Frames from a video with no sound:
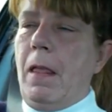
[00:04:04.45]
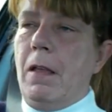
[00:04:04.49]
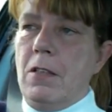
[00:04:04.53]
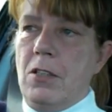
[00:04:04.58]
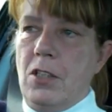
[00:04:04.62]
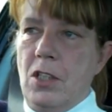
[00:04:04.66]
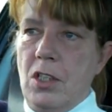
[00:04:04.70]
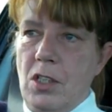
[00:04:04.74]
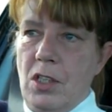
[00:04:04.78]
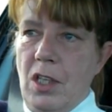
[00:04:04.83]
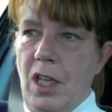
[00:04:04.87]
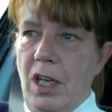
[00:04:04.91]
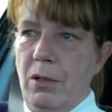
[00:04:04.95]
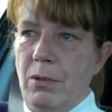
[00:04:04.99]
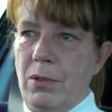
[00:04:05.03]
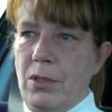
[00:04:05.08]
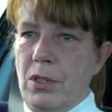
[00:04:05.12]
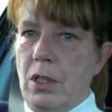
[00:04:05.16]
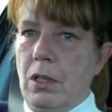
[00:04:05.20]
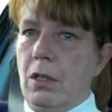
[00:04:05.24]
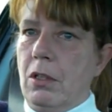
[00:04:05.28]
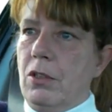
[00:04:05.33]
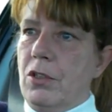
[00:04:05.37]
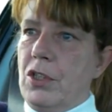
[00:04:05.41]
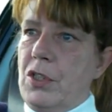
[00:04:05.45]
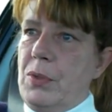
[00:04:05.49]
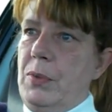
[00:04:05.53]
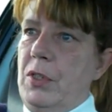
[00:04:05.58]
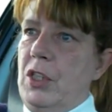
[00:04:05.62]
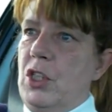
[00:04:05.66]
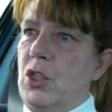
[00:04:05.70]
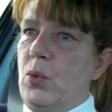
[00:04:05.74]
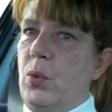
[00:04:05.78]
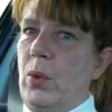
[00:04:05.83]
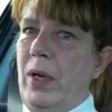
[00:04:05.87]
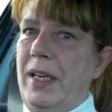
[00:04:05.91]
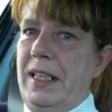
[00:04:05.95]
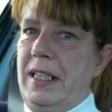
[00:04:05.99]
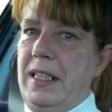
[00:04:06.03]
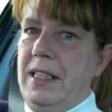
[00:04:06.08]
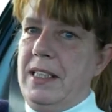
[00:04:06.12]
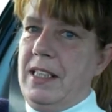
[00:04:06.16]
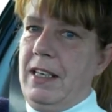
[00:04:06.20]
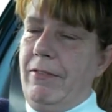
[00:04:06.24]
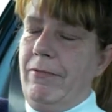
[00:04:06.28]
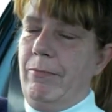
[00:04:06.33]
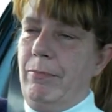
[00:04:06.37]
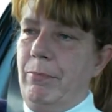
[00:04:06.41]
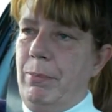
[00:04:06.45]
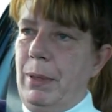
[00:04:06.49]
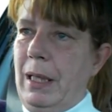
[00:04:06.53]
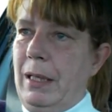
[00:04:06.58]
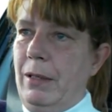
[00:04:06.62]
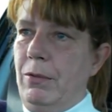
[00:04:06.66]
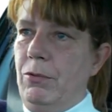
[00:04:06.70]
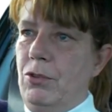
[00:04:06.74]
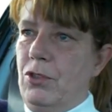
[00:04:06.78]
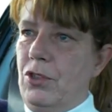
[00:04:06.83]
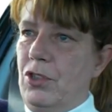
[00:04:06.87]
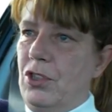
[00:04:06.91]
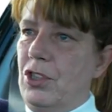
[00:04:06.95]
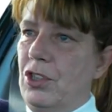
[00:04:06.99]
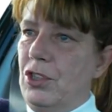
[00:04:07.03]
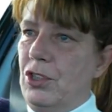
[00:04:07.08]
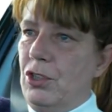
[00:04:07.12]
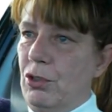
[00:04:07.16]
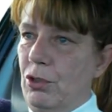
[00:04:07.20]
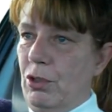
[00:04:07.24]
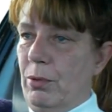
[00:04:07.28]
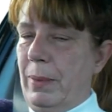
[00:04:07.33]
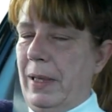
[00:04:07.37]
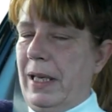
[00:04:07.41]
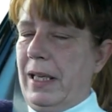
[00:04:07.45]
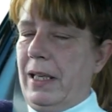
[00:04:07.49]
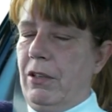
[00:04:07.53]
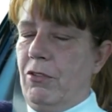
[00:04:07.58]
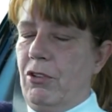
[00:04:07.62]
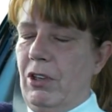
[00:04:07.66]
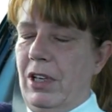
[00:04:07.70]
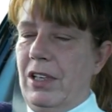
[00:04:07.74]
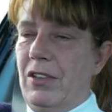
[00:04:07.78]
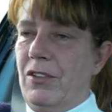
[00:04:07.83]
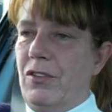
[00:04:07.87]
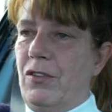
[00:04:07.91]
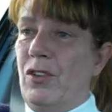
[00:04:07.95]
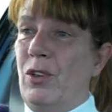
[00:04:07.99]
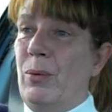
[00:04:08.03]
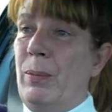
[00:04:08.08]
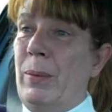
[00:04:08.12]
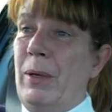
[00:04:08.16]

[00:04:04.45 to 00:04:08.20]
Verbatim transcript: She said it was going to cost me £27 to do the bank transfer,